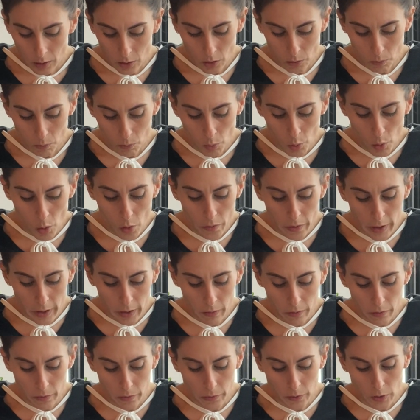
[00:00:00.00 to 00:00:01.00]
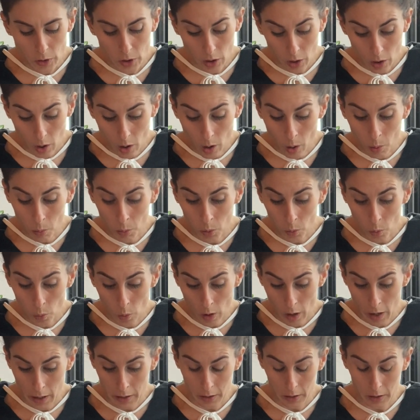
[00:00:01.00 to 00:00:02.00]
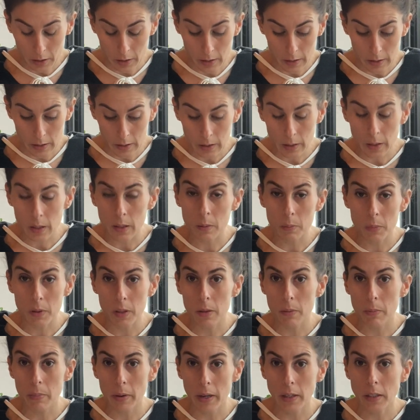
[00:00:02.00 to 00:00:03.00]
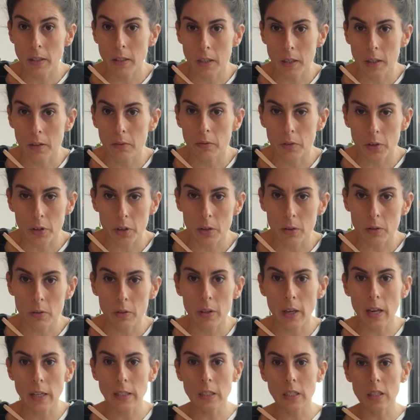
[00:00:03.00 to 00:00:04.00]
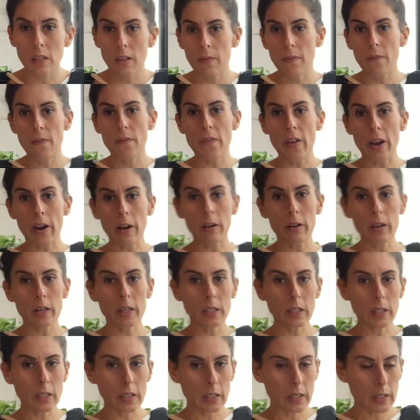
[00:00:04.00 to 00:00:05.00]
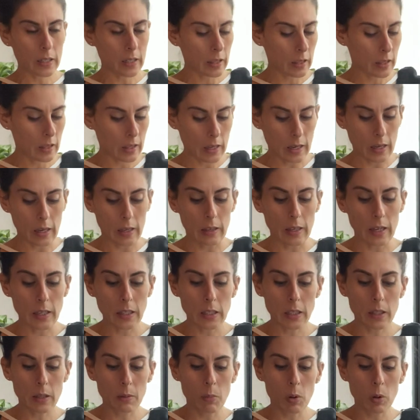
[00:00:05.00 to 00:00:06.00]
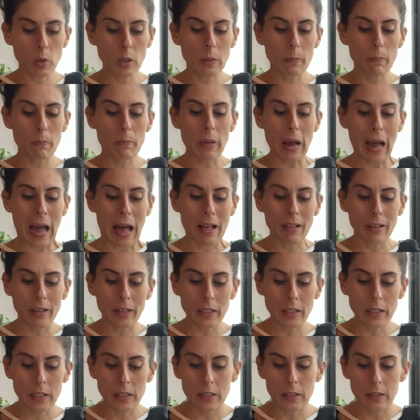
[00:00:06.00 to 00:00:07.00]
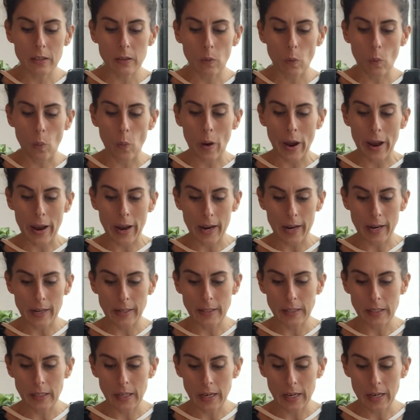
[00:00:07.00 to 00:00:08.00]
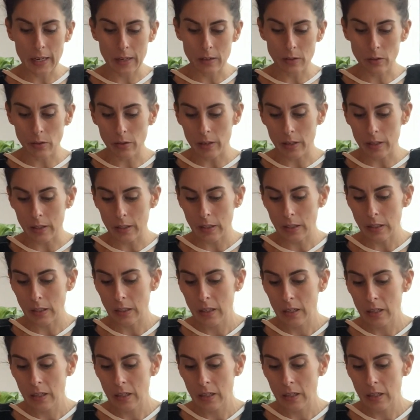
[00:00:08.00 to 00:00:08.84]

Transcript: Moving to calmer waters is going to be the best thing for you. That's the fairest thing. That's the most balanced way to handle this.